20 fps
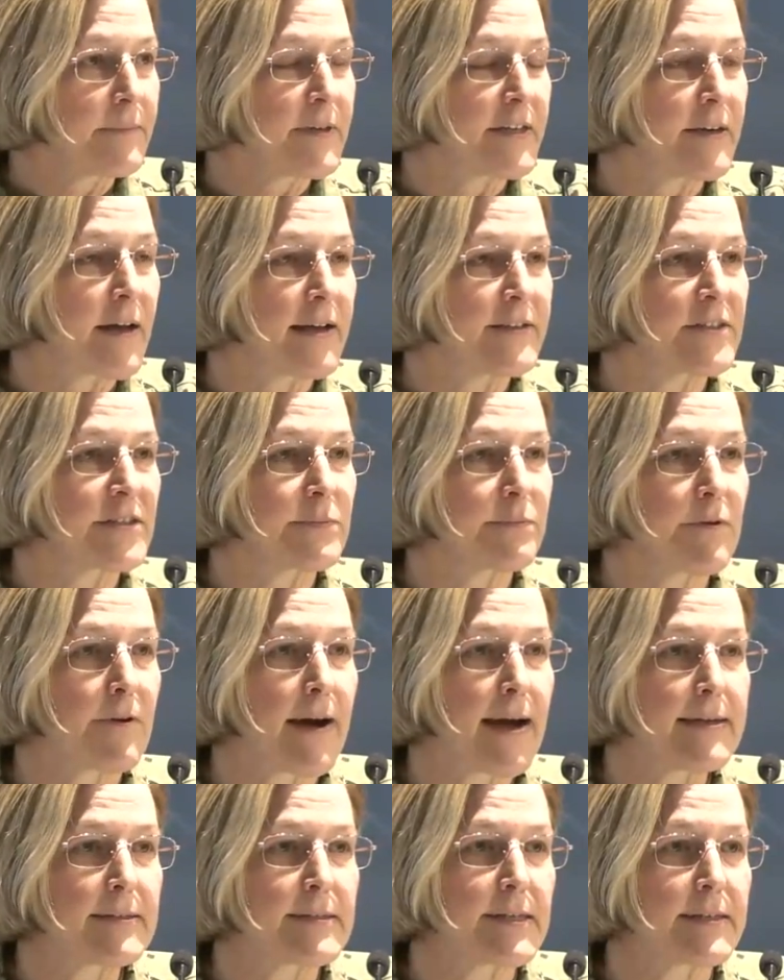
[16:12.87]
but not
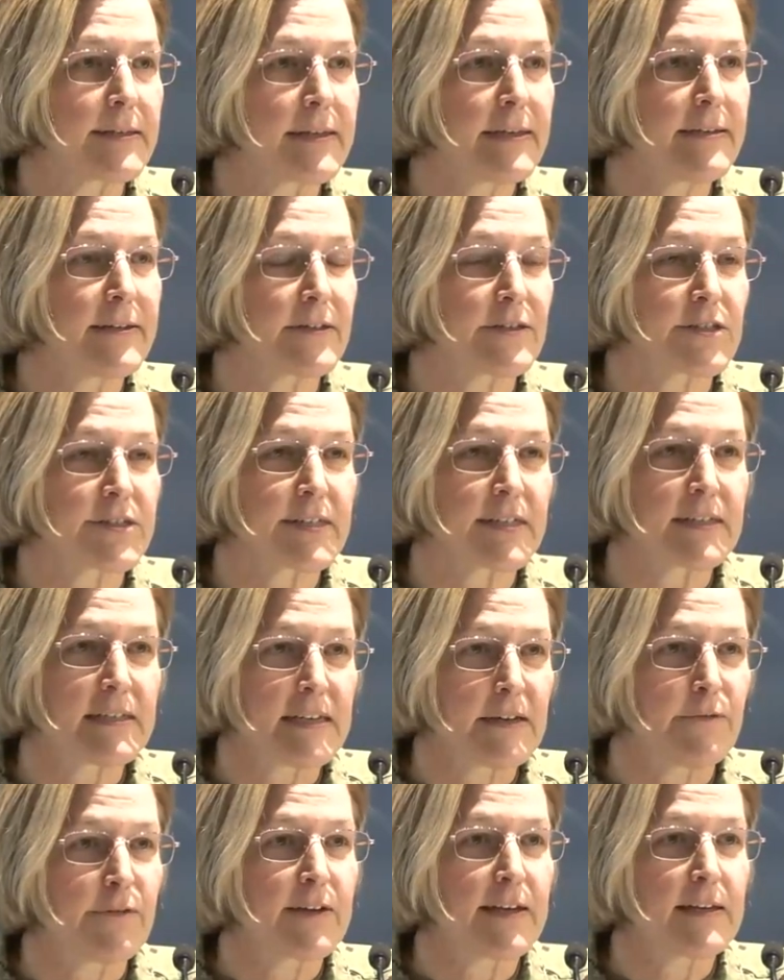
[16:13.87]
surprisingly, there are
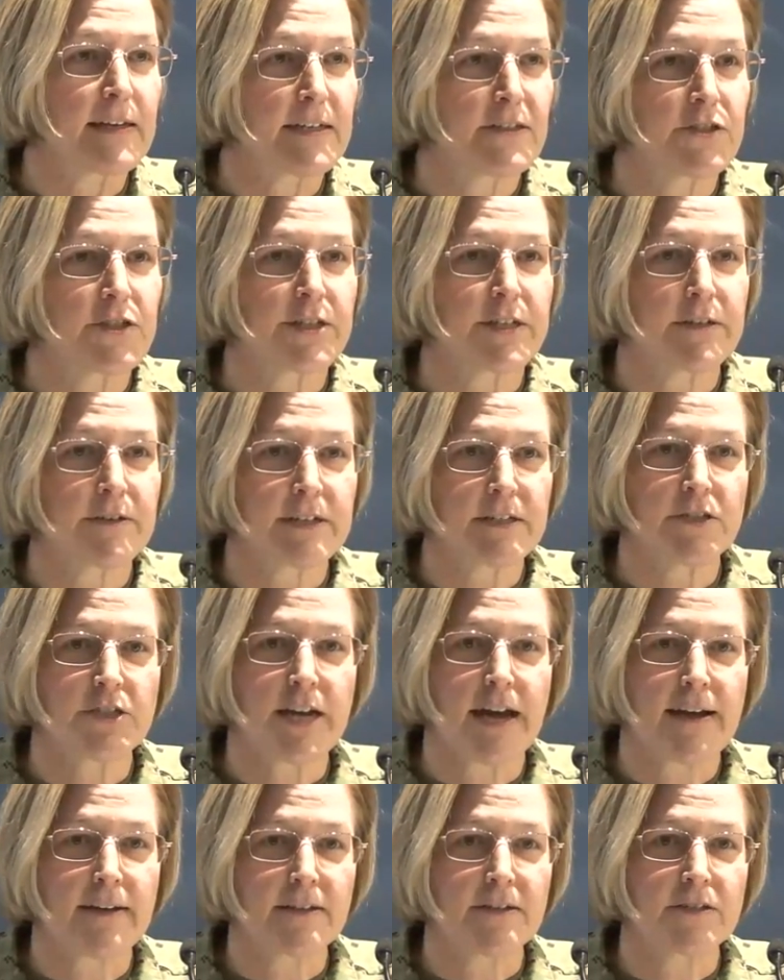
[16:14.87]
significant engineering
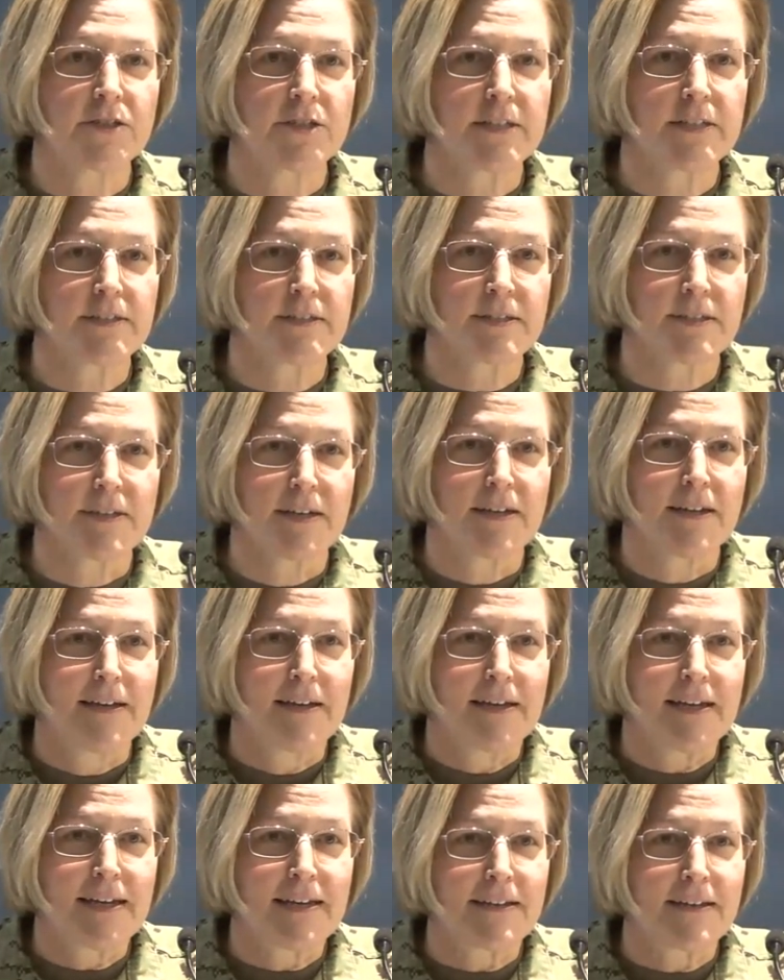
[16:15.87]
challenges
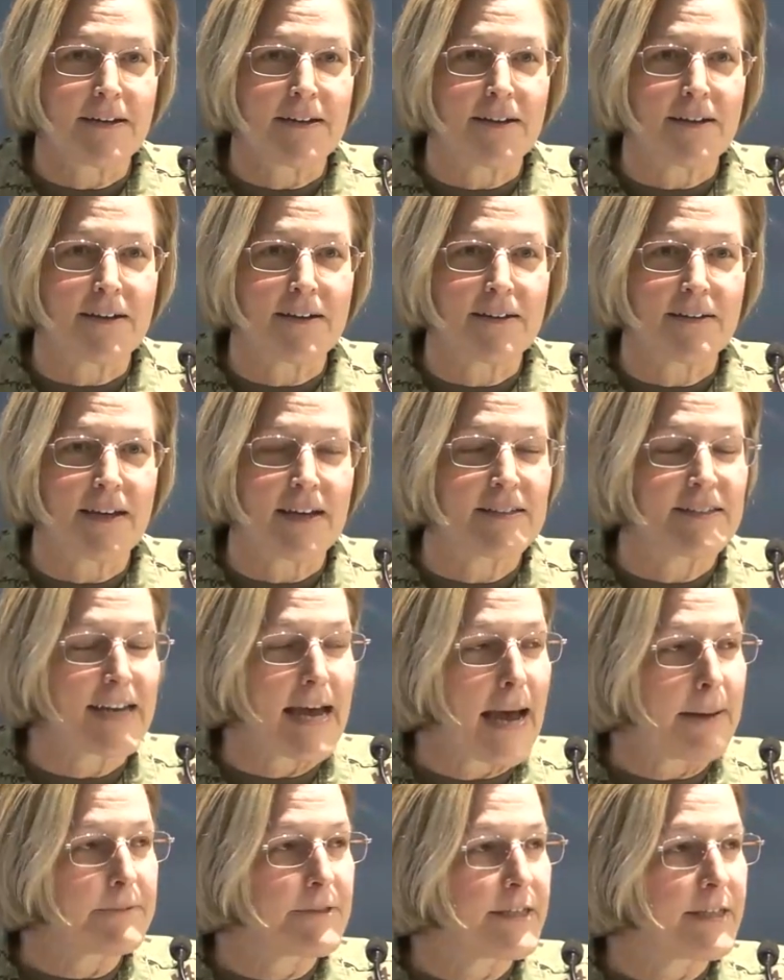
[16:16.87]
in uh,
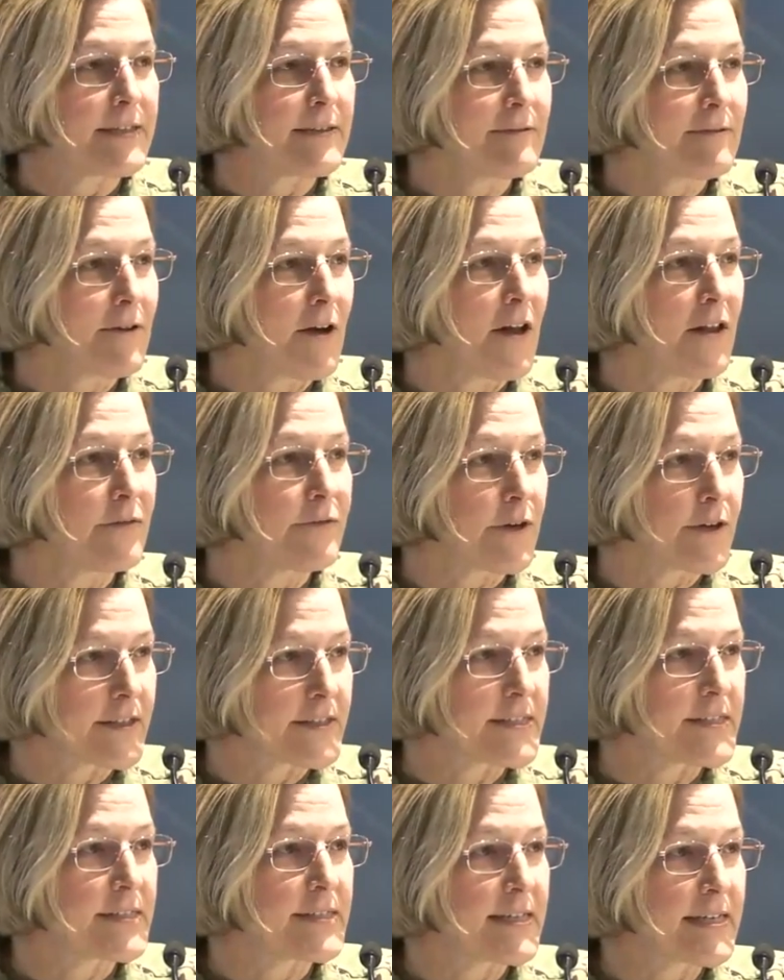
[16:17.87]
adapting all of our
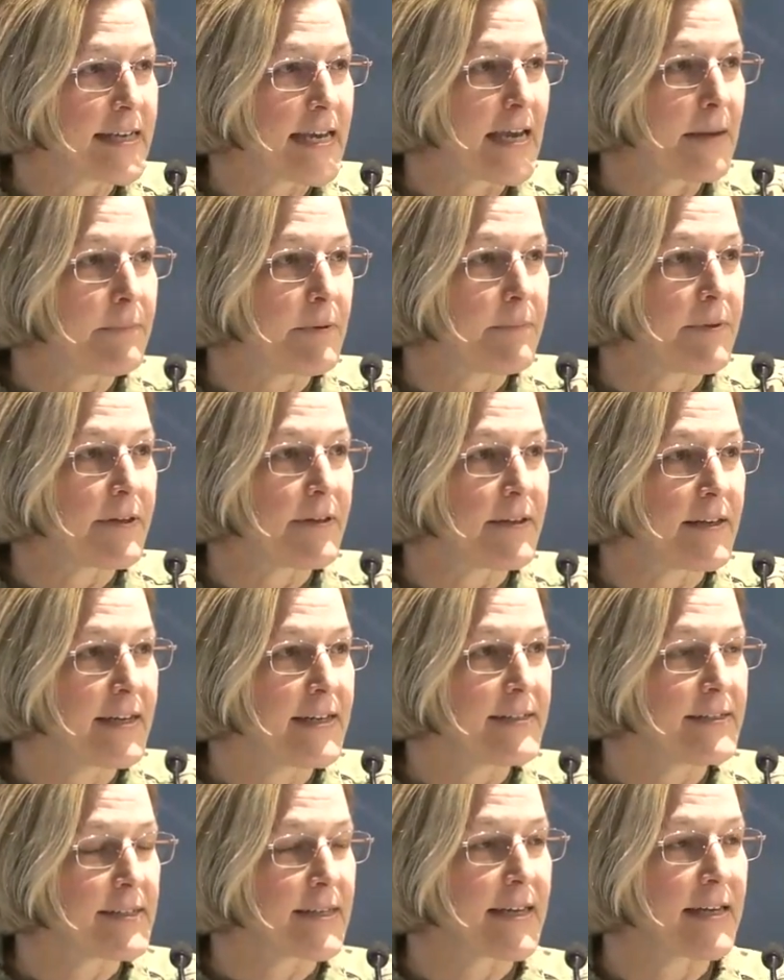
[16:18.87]
existing
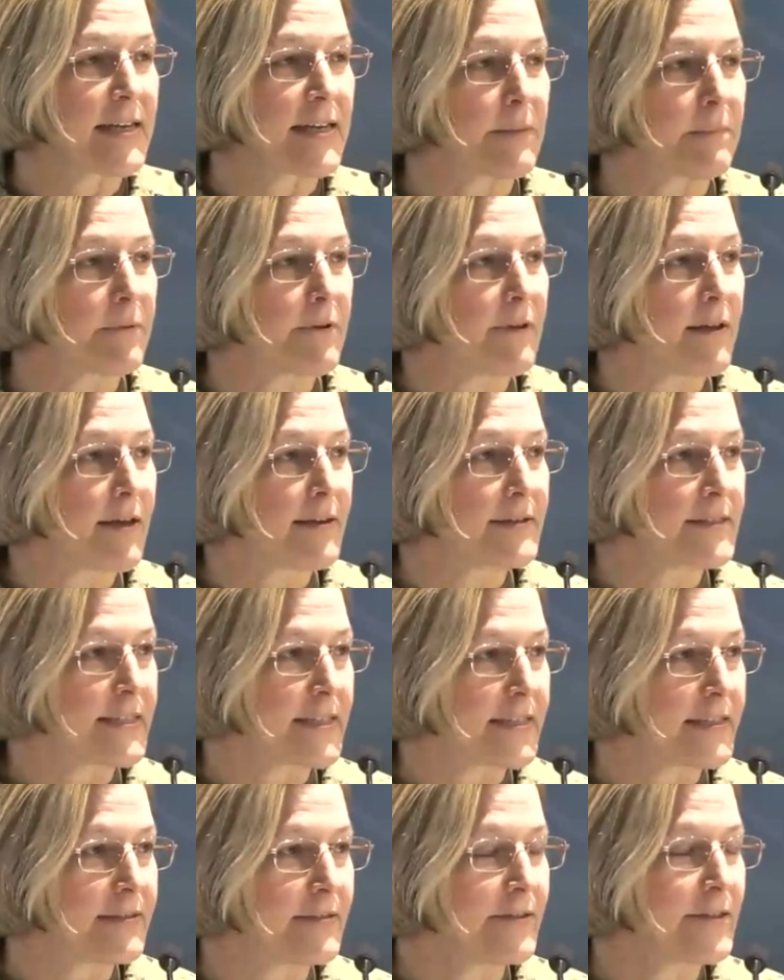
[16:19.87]
capabilities and getting it plugged
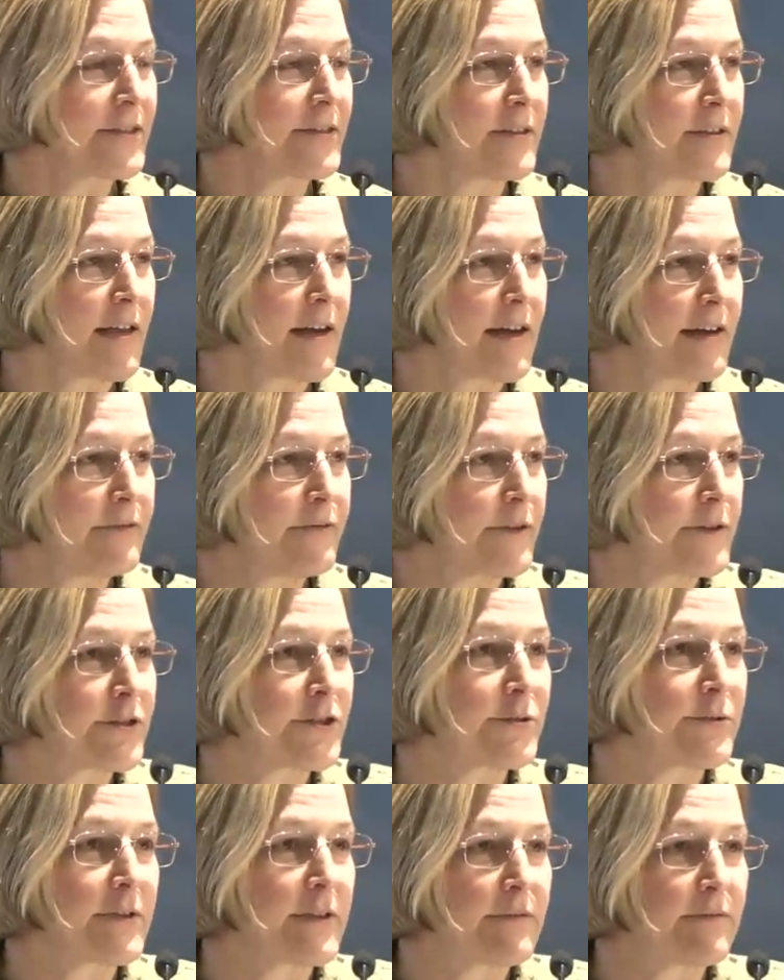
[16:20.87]
in to the live
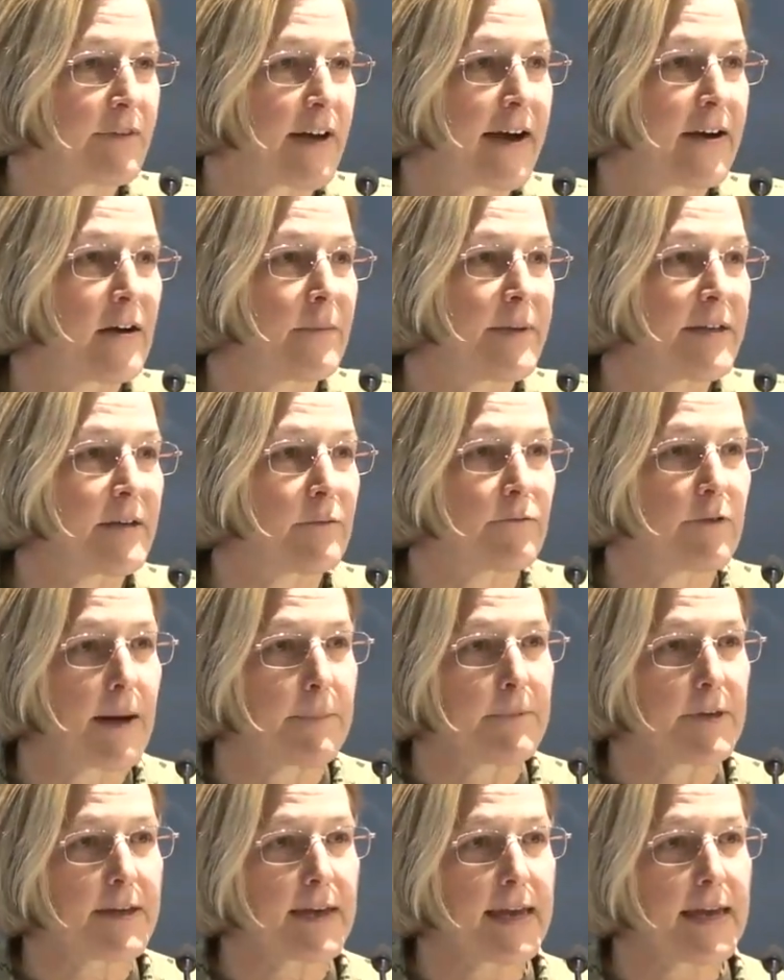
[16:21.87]
virtual environment and
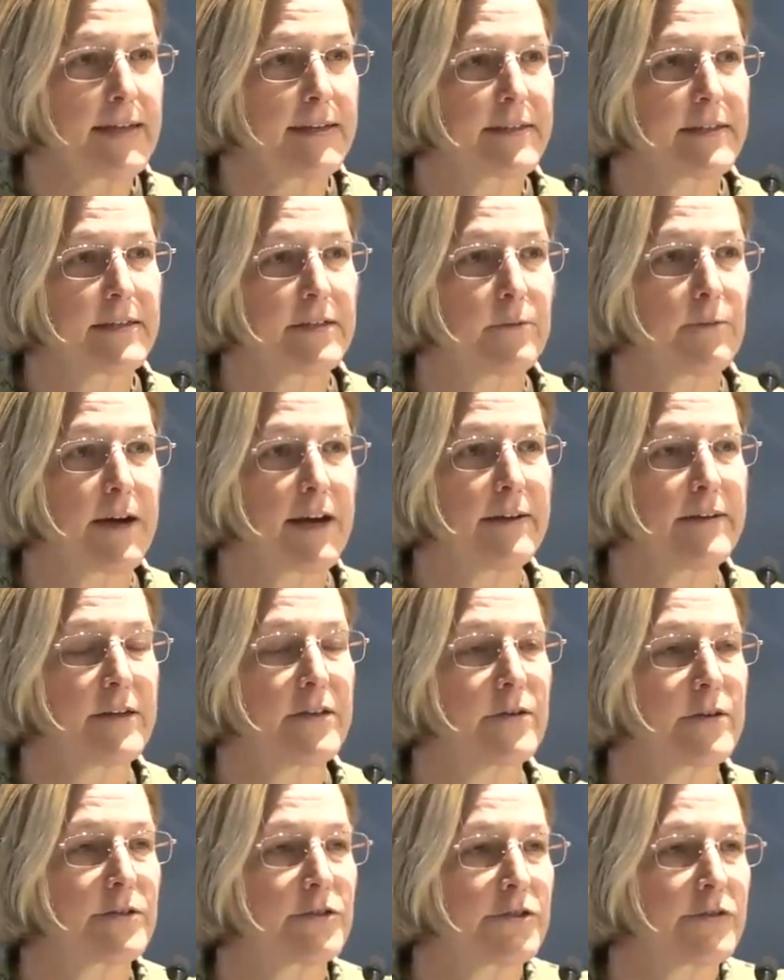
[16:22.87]
replicated in a way that
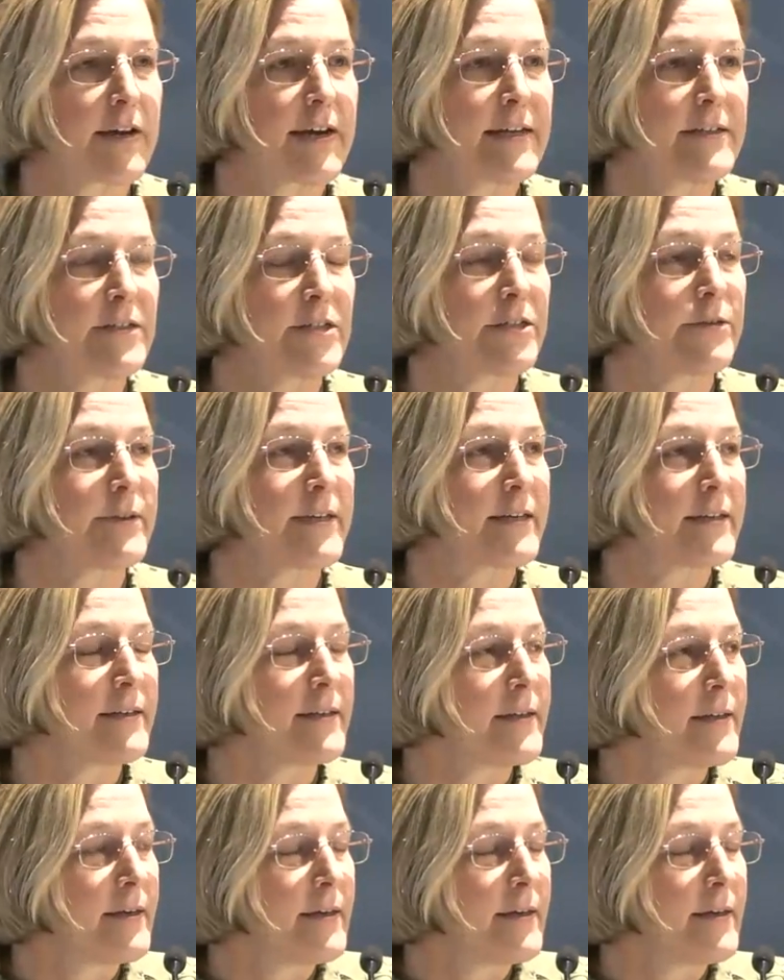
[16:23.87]
you can train to it.